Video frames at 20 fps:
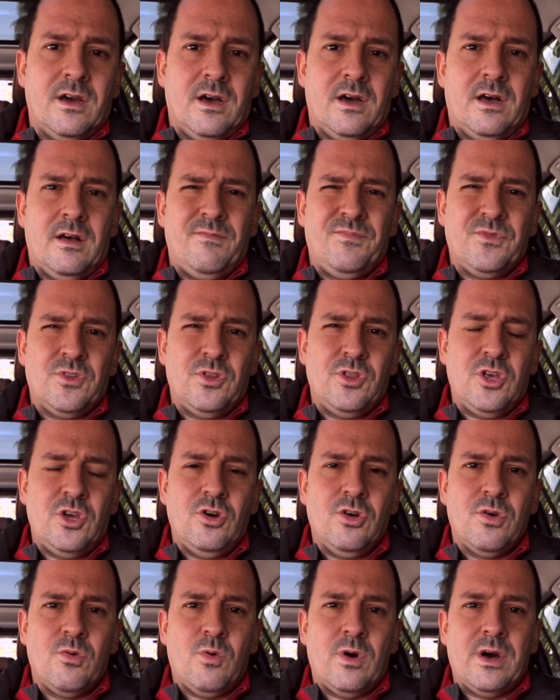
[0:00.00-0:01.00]
Uh, the
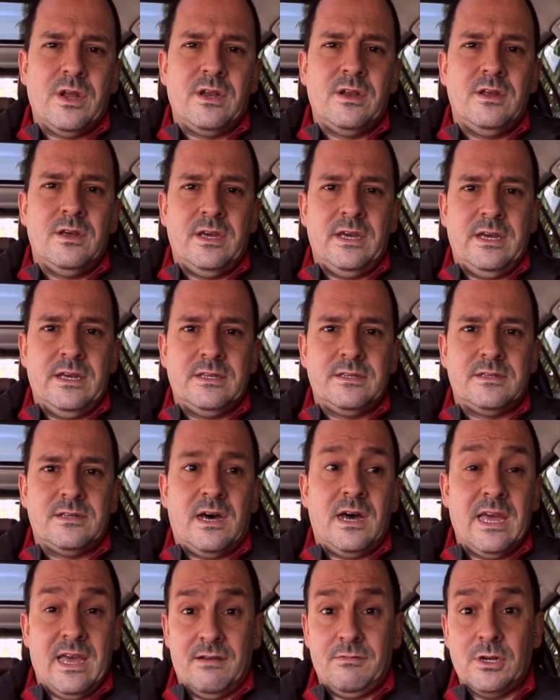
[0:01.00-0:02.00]
other one is
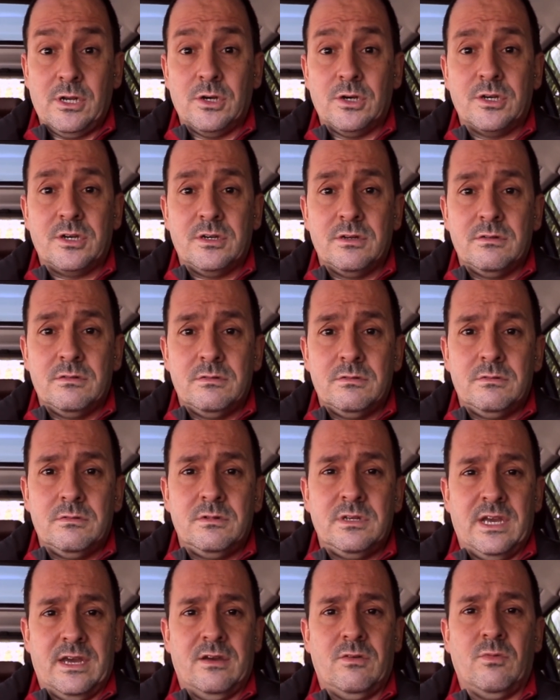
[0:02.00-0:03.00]
I have a look.
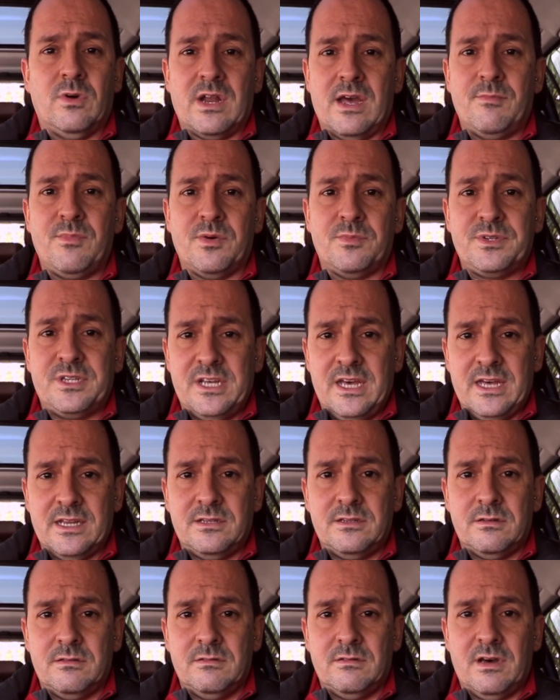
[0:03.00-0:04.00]
Yeah, when I'm
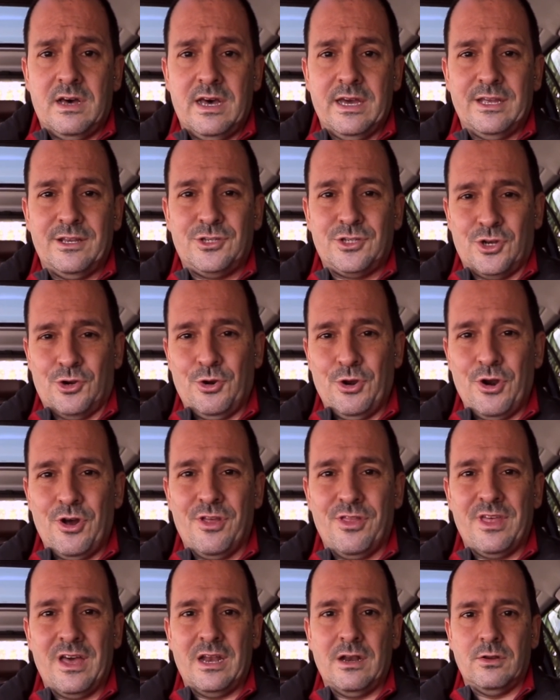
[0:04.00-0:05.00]
upset, I turn
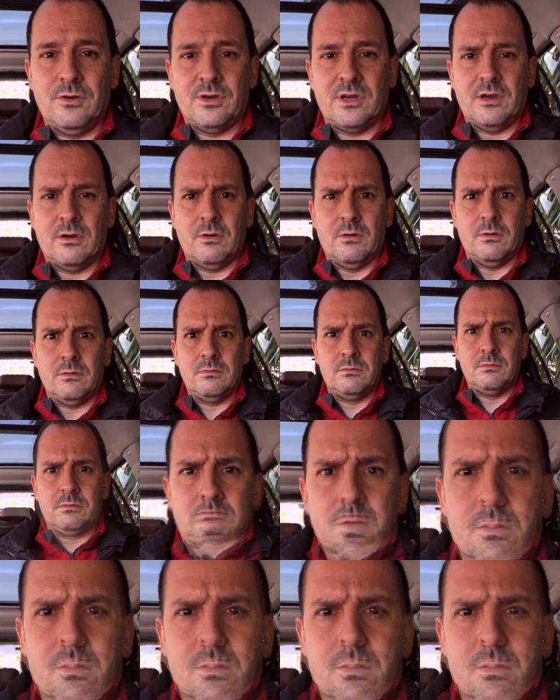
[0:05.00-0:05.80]
on that look. I go,